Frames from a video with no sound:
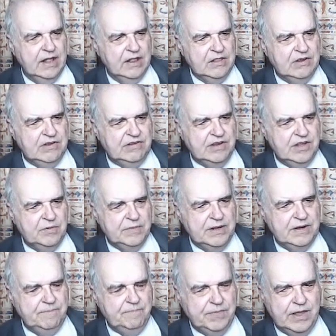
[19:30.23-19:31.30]
The
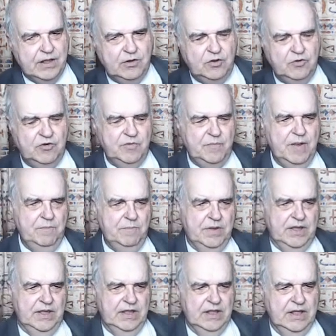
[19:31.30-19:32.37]
sermon. Now, you'll
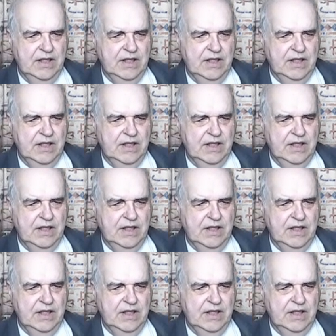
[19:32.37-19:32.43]
remember